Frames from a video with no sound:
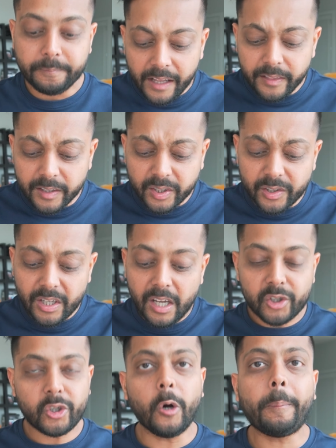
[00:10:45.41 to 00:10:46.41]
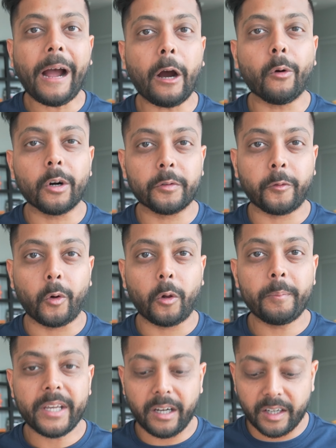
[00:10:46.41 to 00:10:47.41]
And this is so powerful
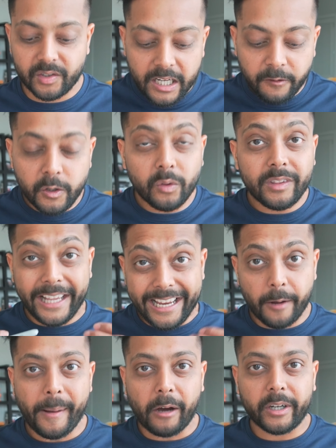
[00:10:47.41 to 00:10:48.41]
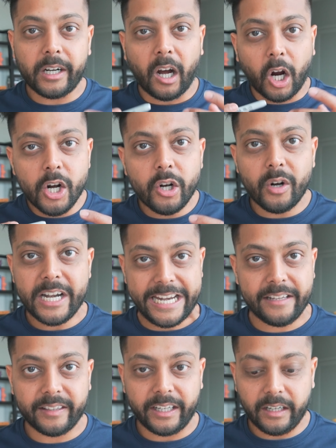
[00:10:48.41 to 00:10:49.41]
because if you think about it
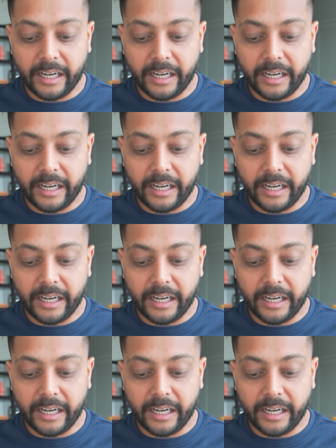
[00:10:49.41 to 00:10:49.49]
underneath it,